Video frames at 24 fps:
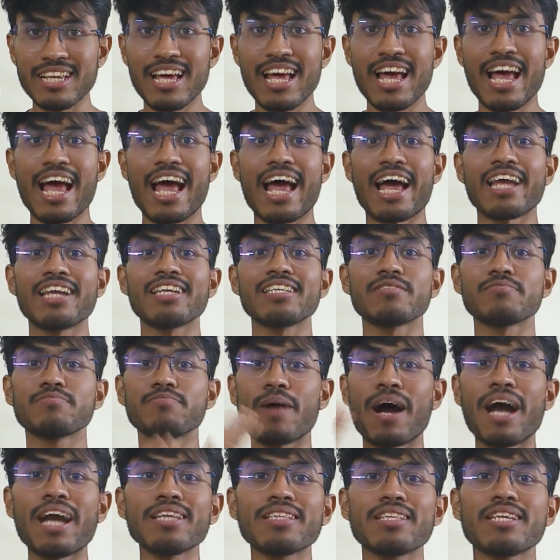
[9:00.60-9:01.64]
and by
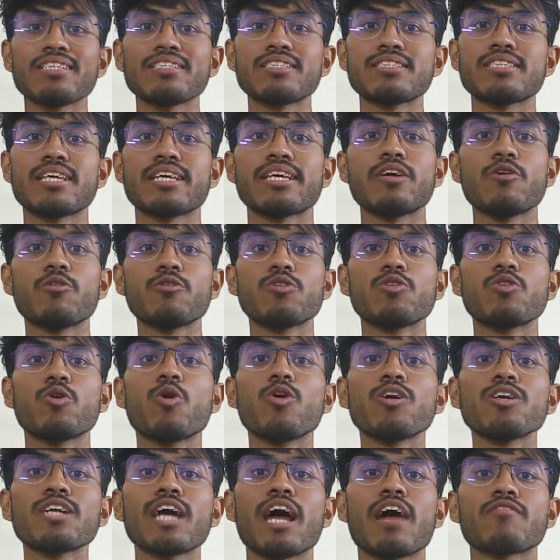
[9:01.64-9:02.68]
this thing, you don't
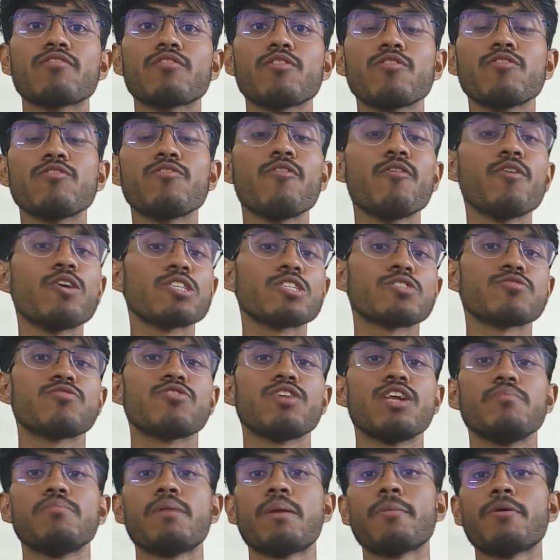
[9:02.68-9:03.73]
have to forcefully
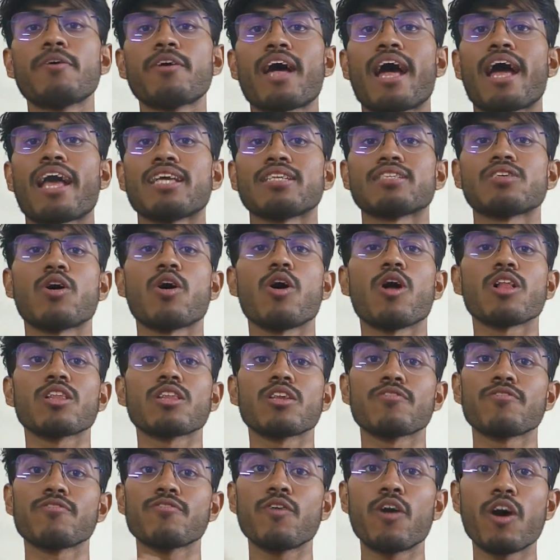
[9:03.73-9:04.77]
memorize all the
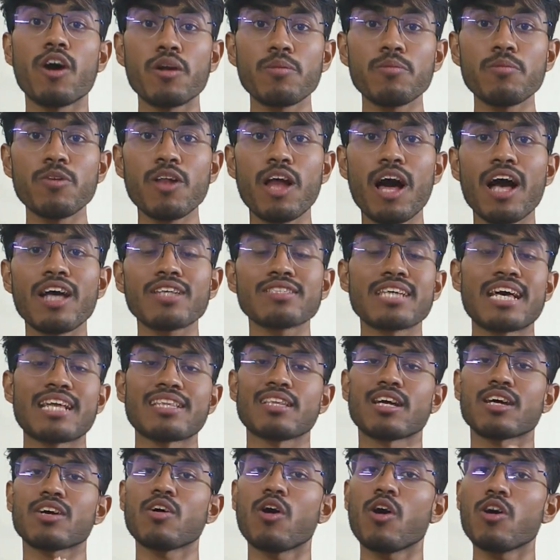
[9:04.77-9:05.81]
formulas and the
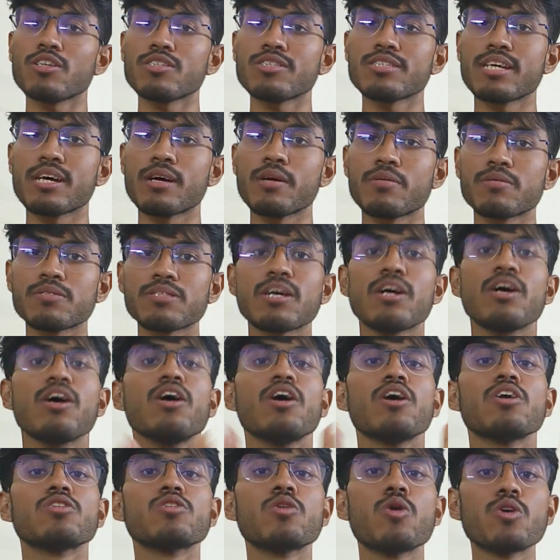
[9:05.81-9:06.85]
concepts.
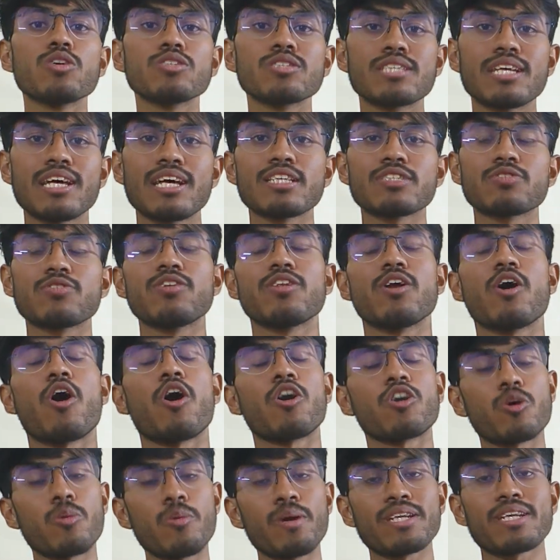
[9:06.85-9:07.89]
Those things will
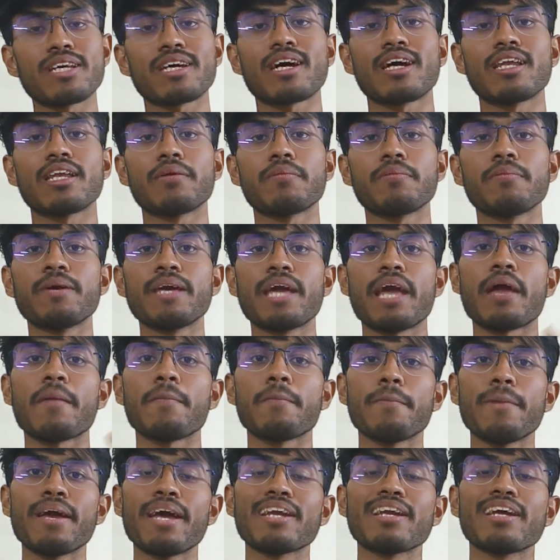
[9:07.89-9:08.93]
automatically be
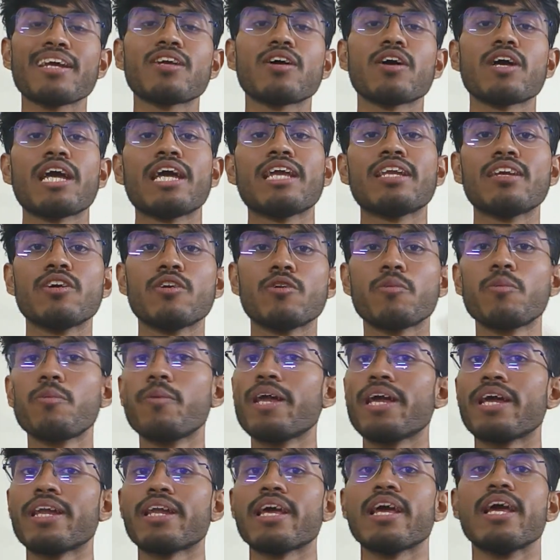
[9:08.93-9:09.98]
embedded in your brain.
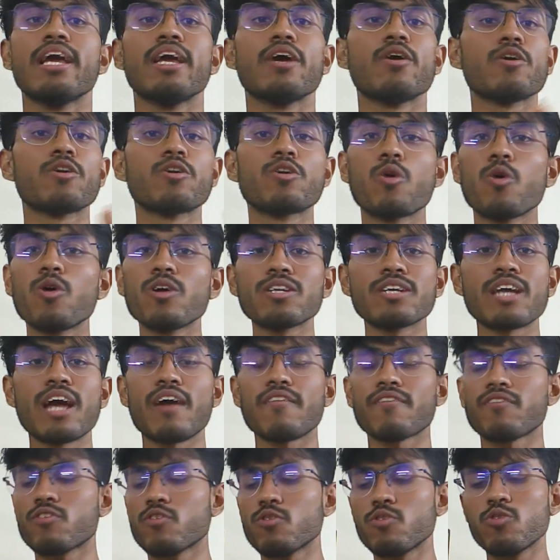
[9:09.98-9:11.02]
You don't have
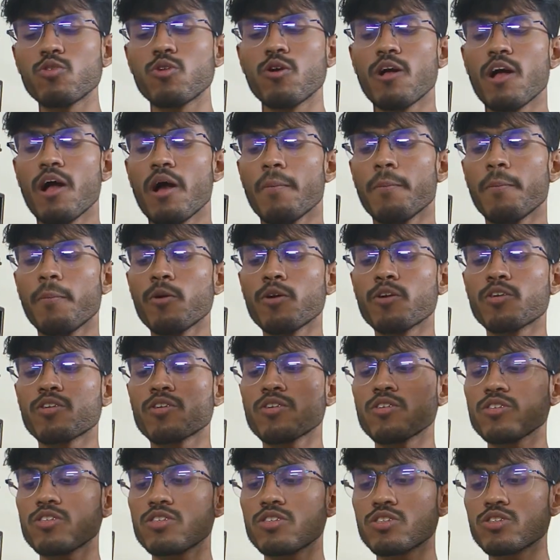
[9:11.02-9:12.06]
to put
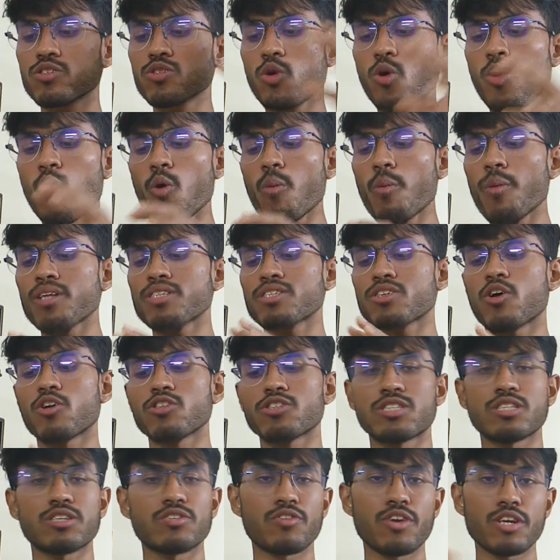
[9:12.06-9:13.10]
so much
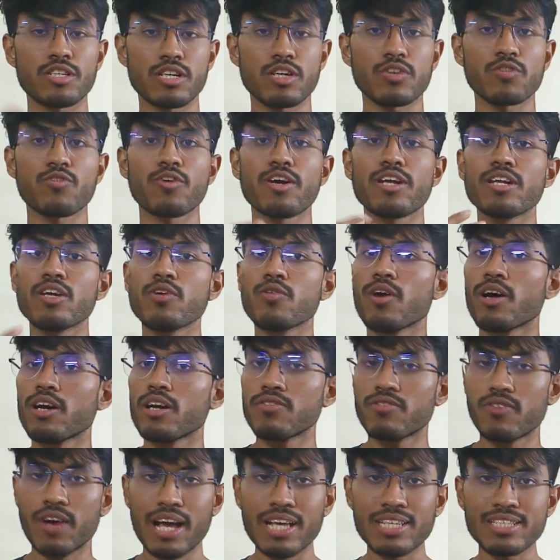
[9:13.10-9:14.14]
concentration when you are
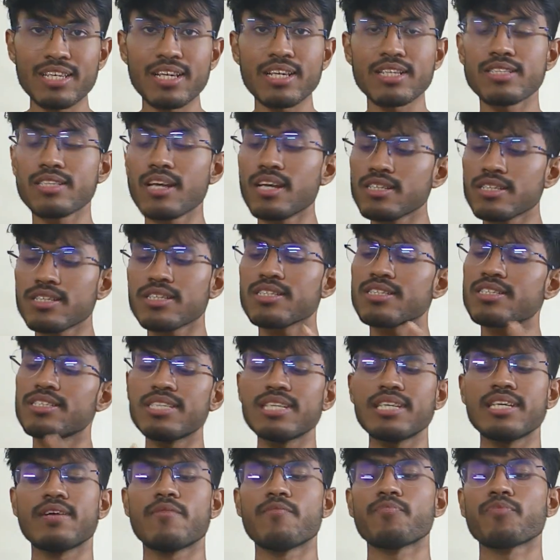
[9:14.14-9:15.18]
revising. Just see
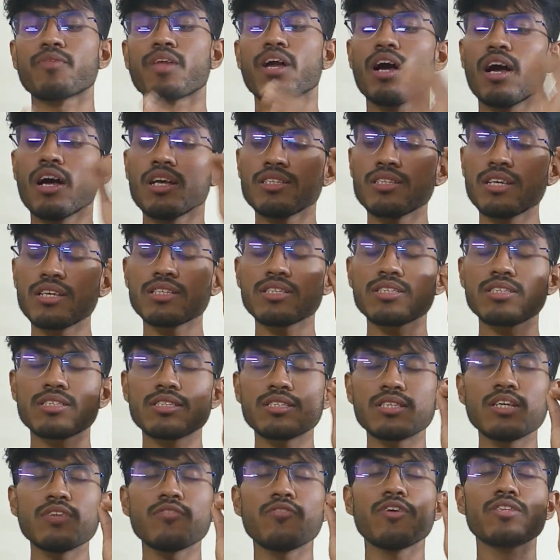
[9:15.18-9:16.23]

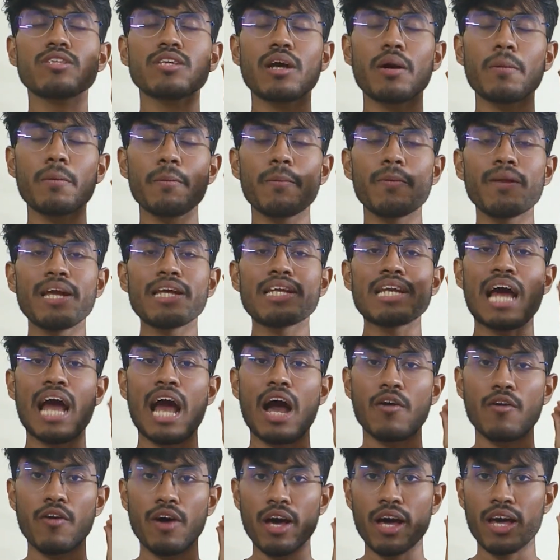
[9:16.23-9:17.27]
with complete
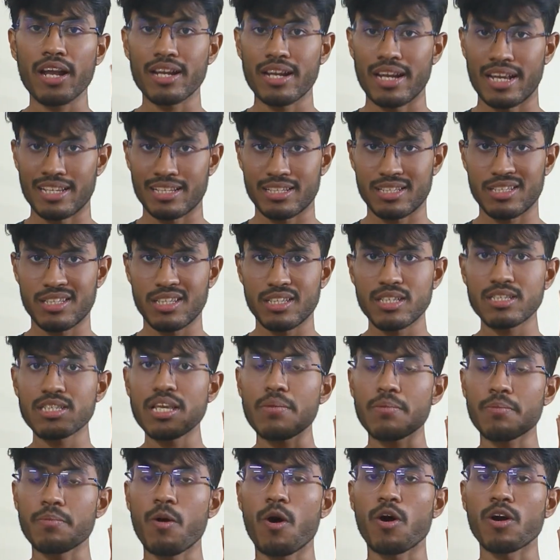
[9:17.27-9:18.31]
awareness. This is
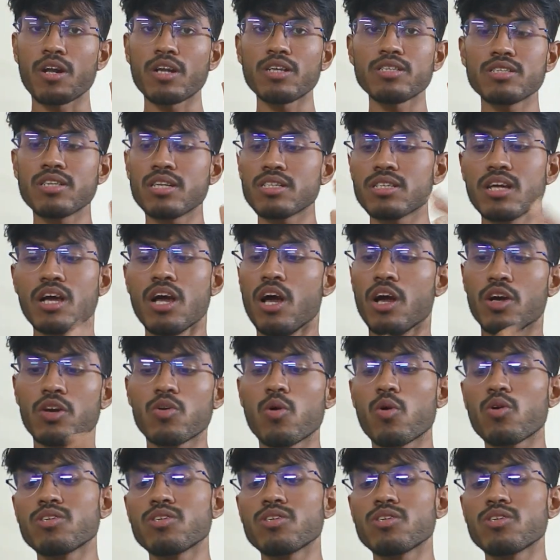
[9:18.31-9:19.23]
important. See